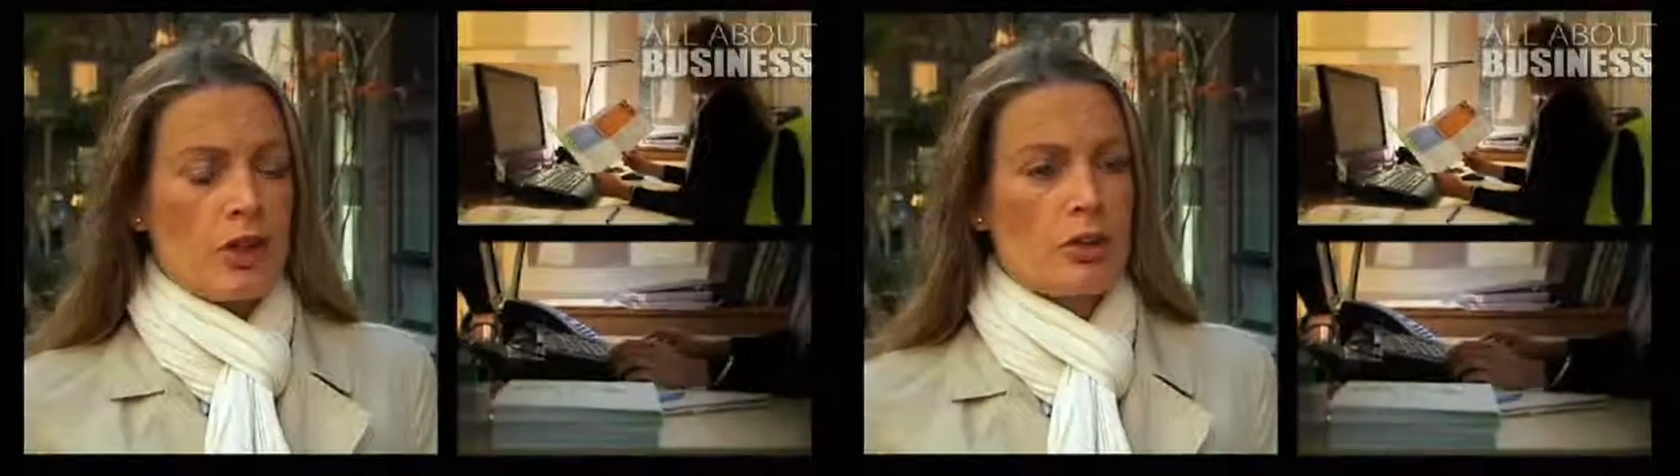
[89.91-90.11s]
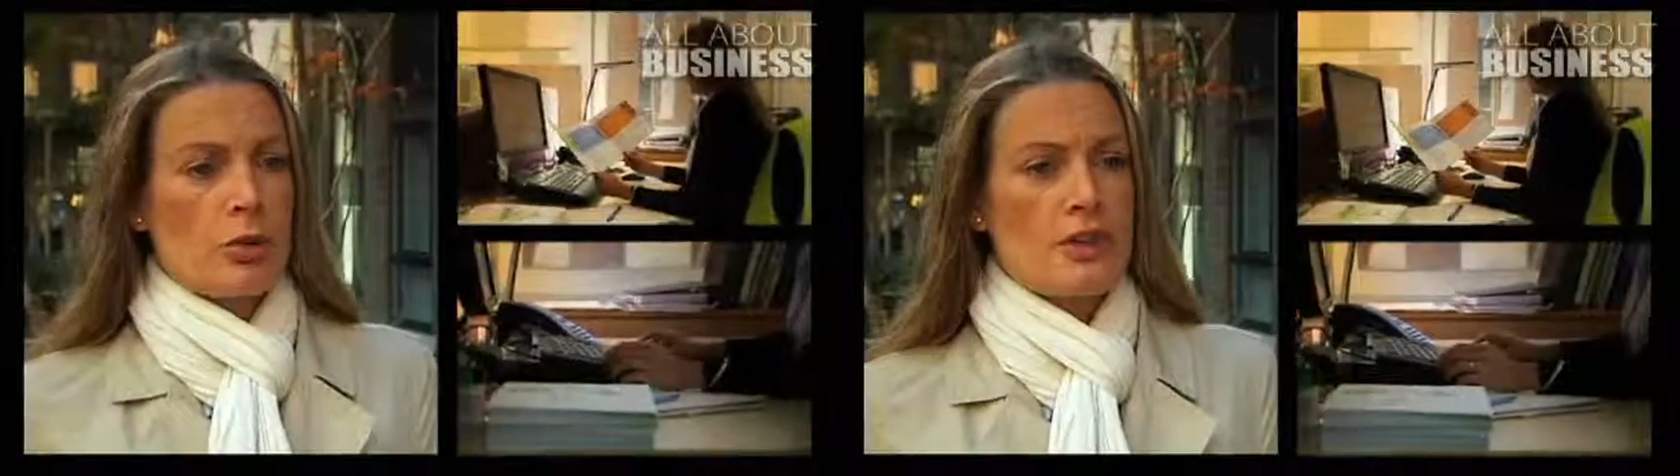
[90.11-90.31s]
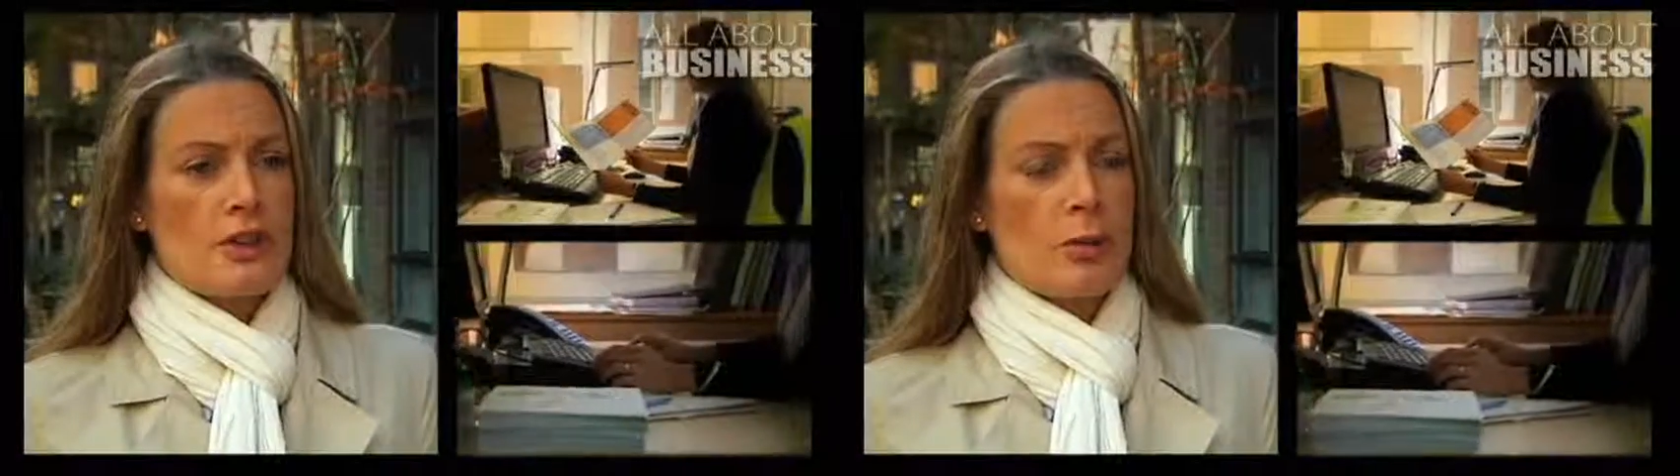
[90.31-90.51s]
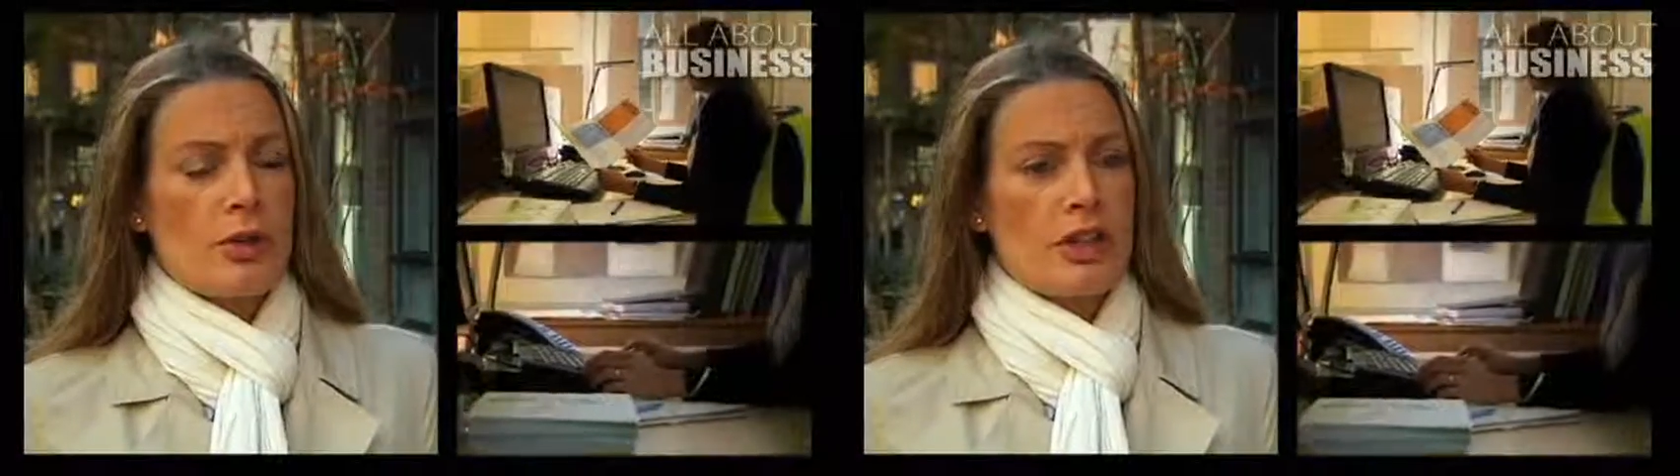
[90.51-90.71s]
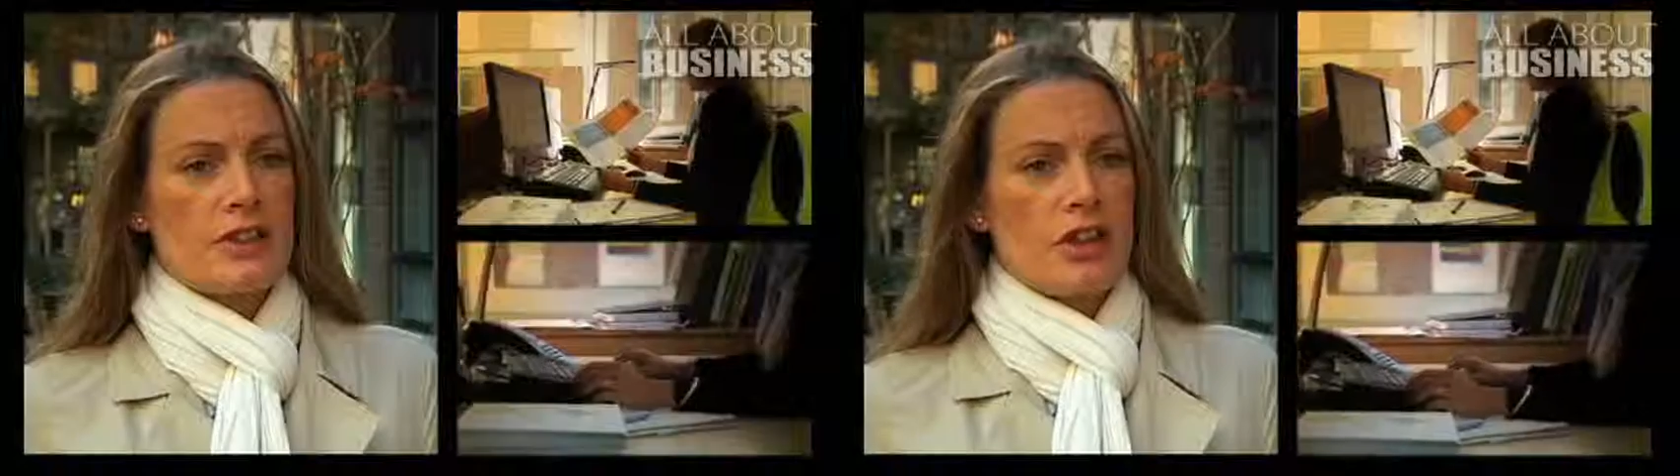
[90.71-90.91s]
So once
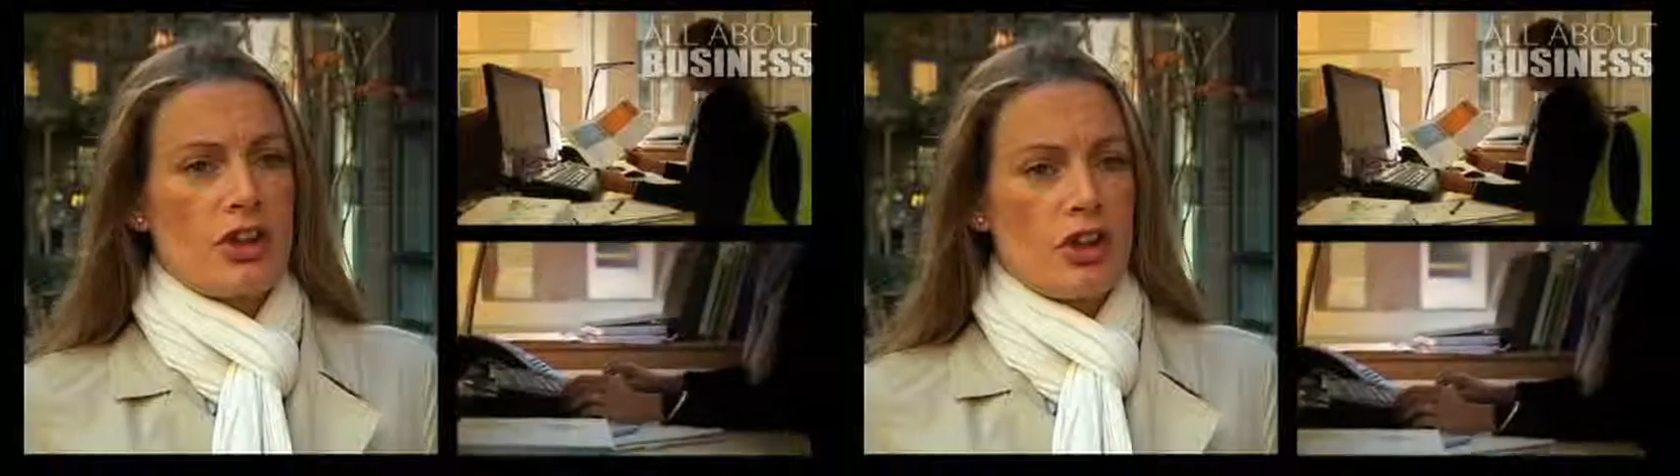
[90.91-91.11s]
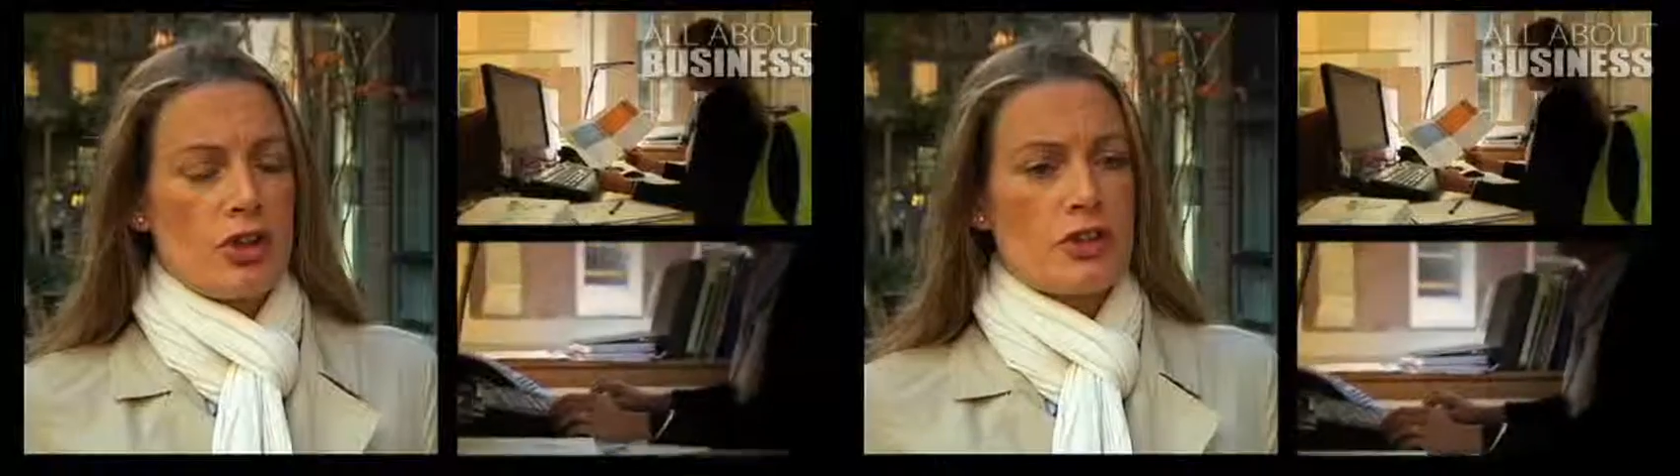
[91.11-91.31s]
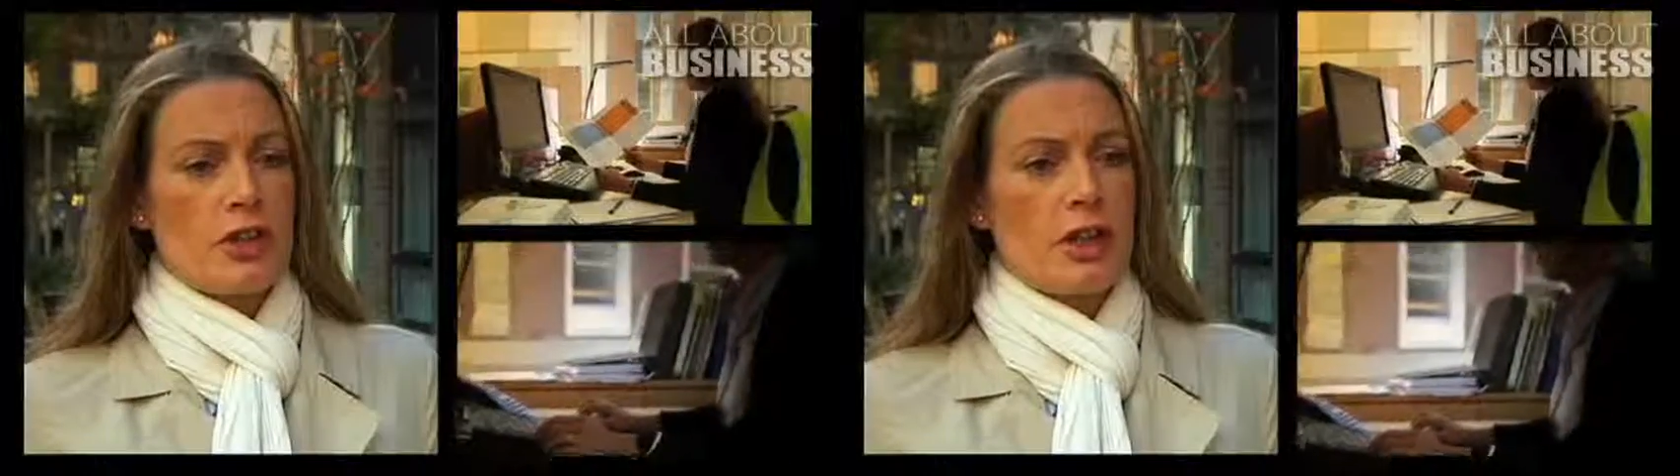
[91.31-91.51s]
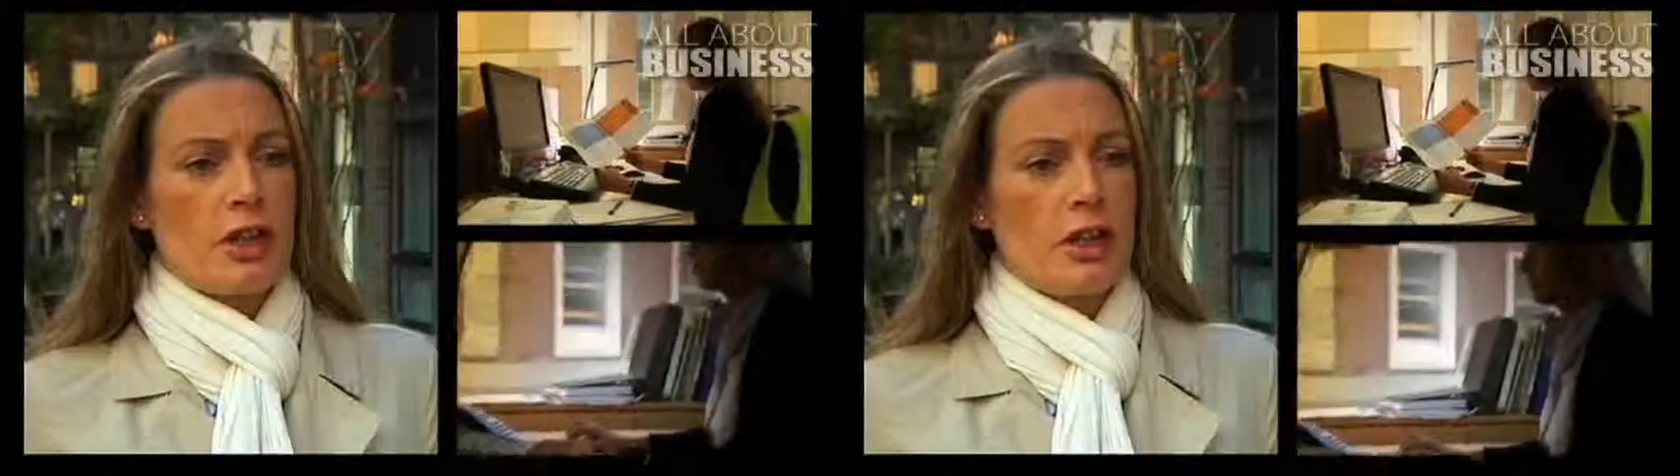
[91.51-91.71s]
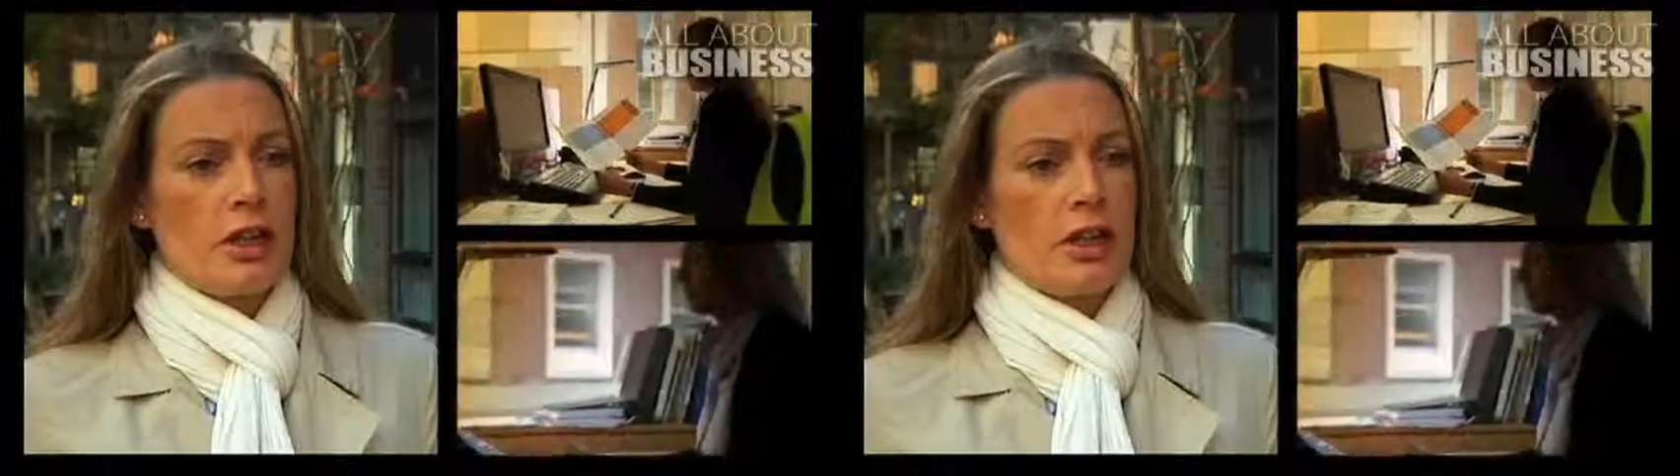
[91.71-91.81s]
companies start using